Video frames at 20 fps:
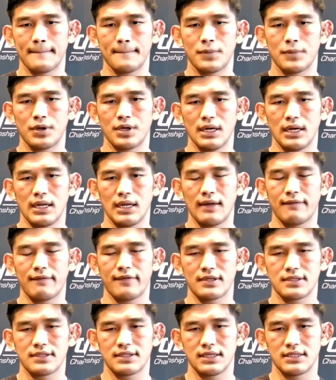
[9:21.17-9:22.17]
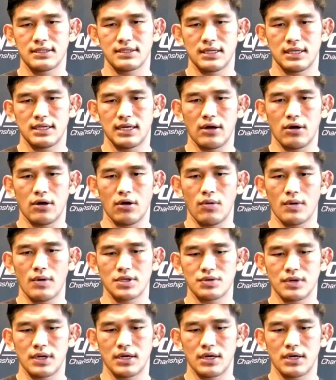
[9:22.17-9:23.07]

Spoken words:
put an emphasis, and I always try